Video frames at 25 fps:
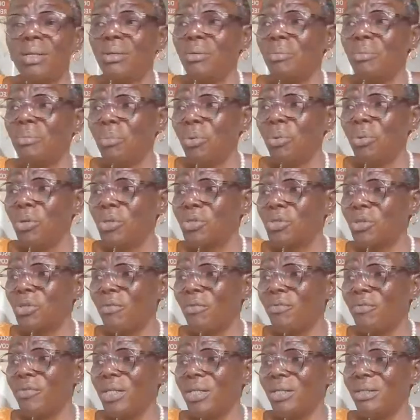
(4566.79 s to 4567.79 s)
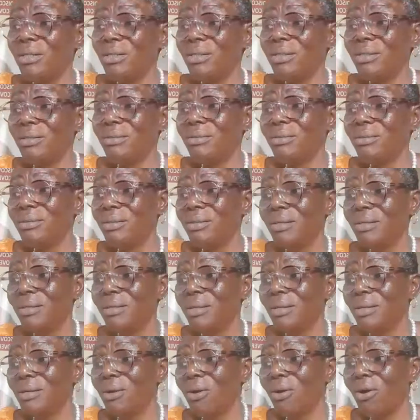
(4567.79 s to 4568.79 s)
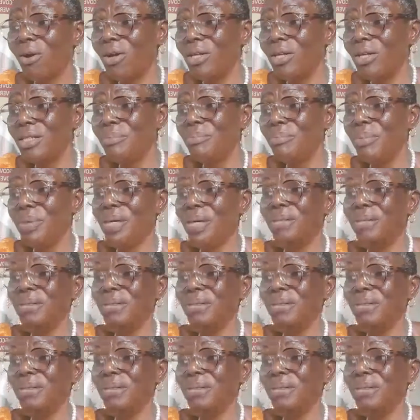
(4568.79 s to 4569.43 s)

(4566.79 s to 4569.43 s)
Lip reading: most of all the